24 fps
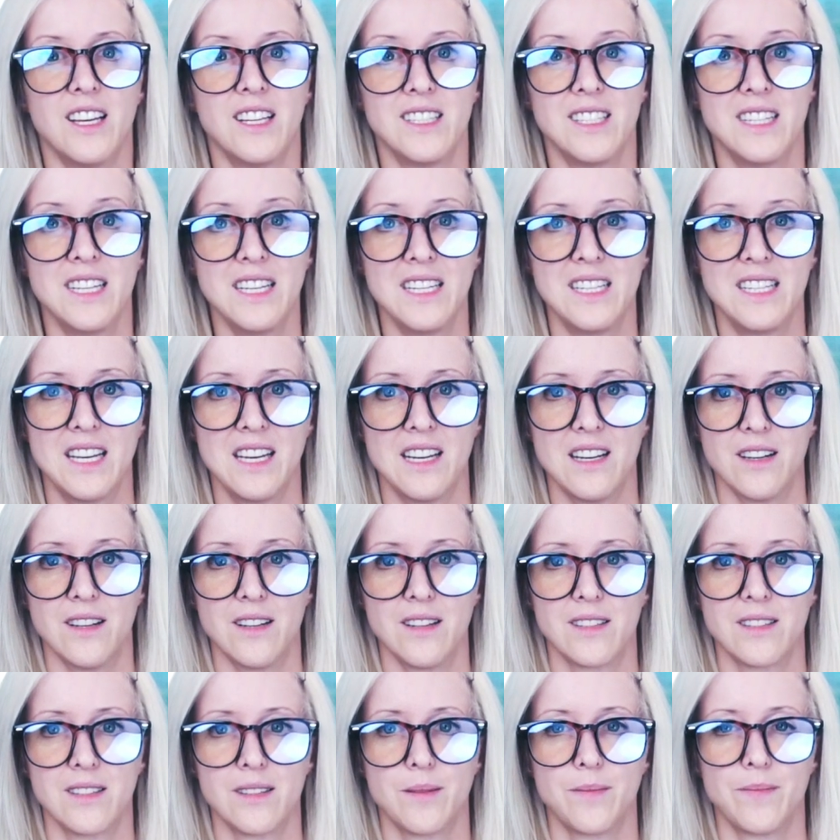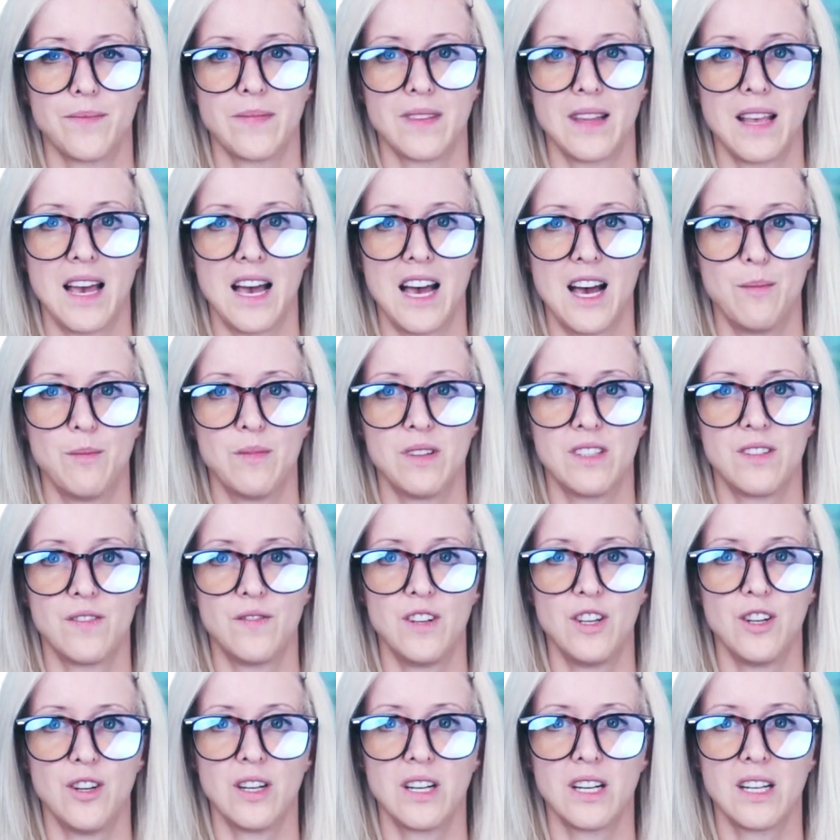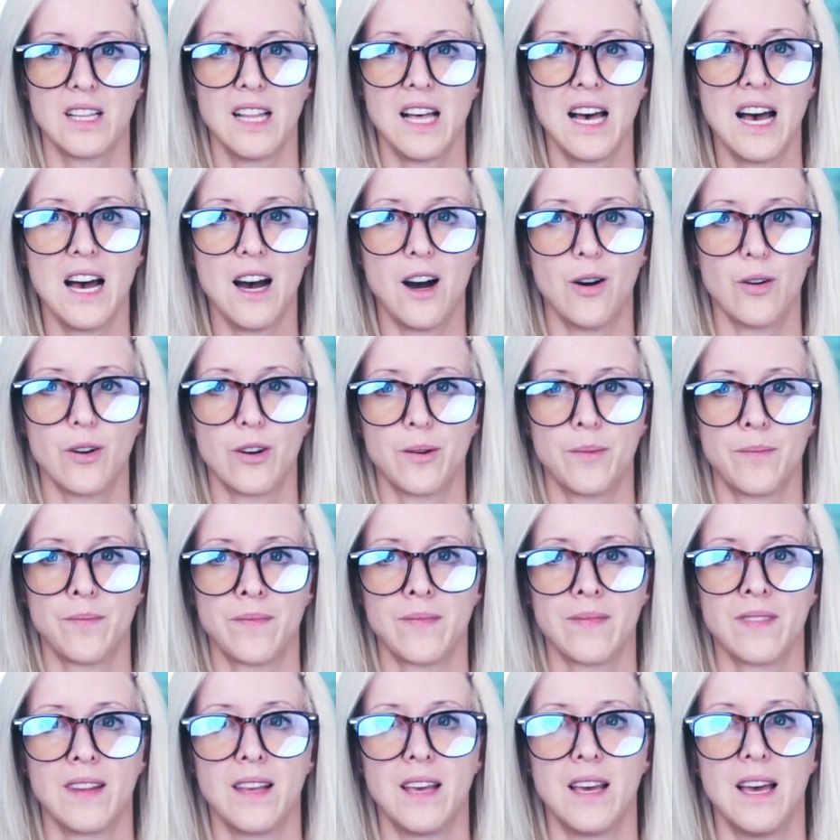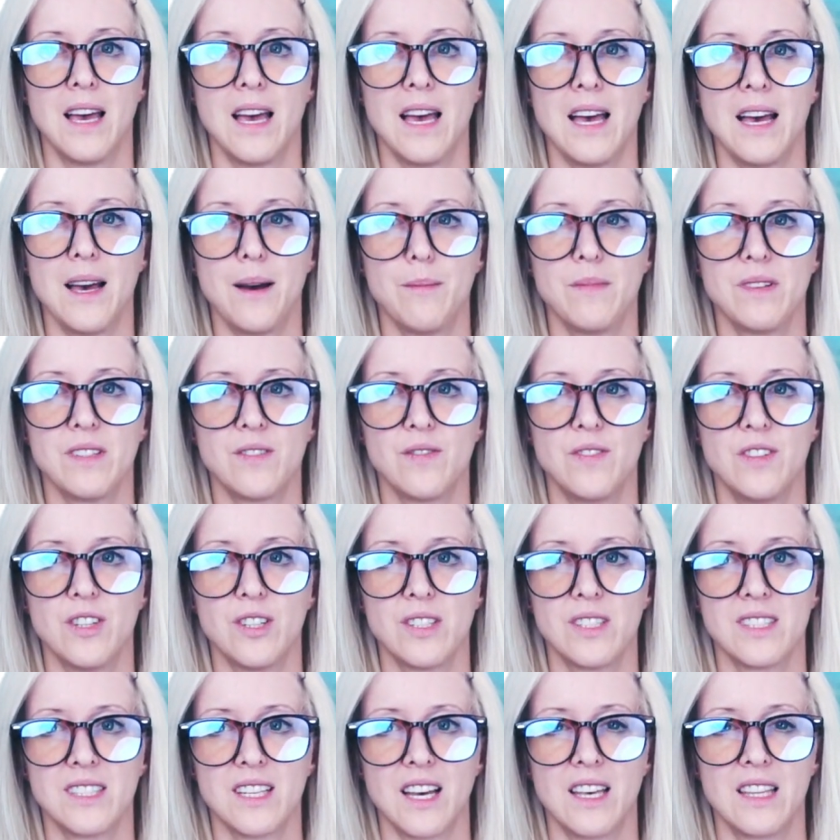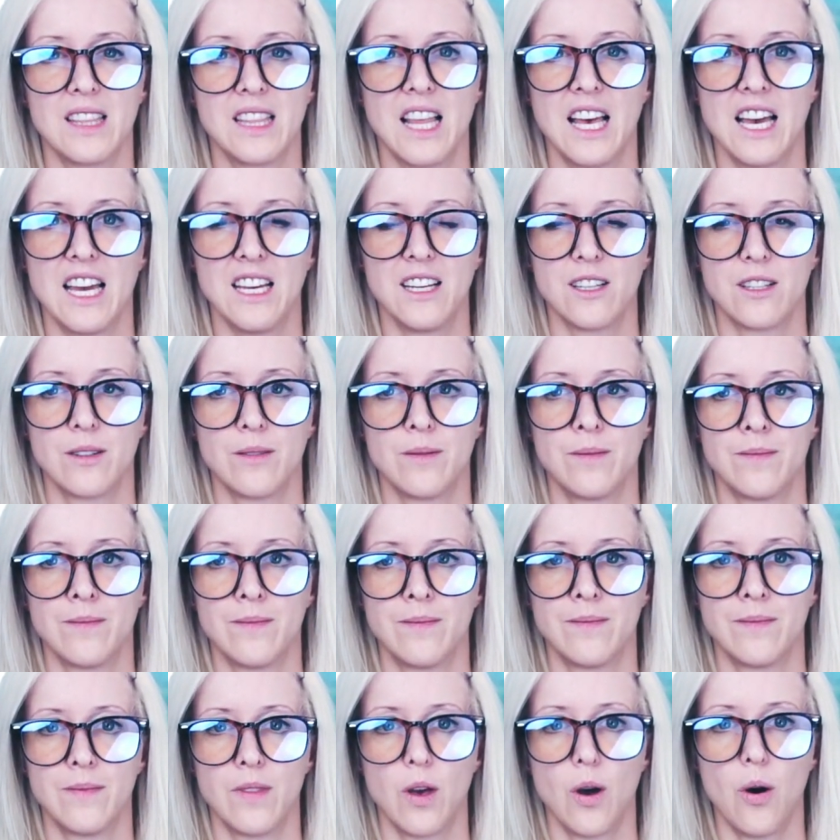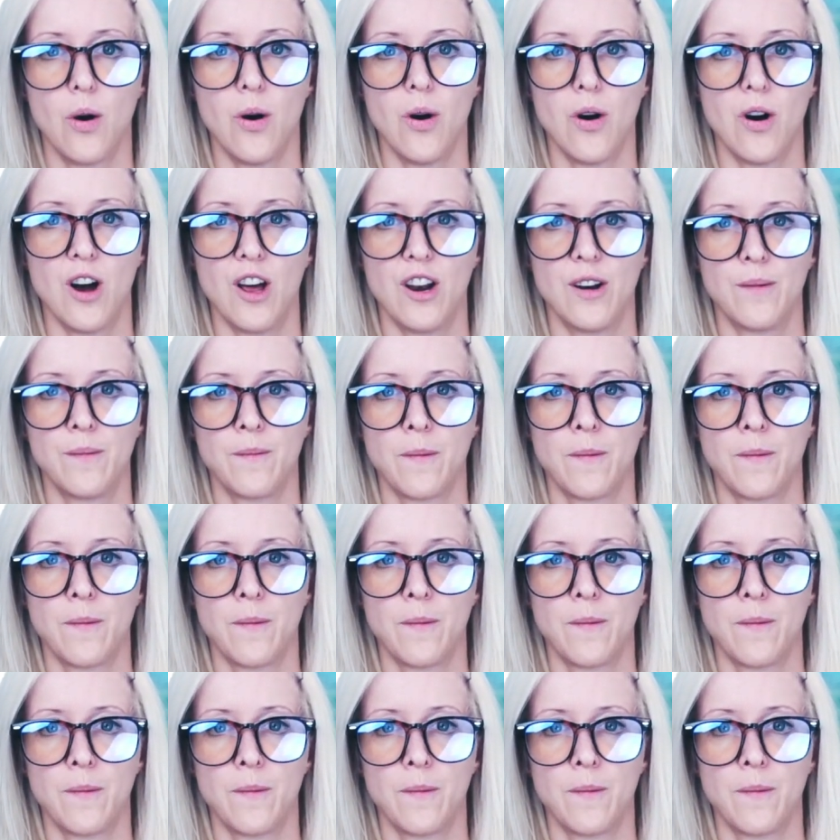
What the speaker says: Details. Atmosphere and cloud. Atmosphere sunlight. On.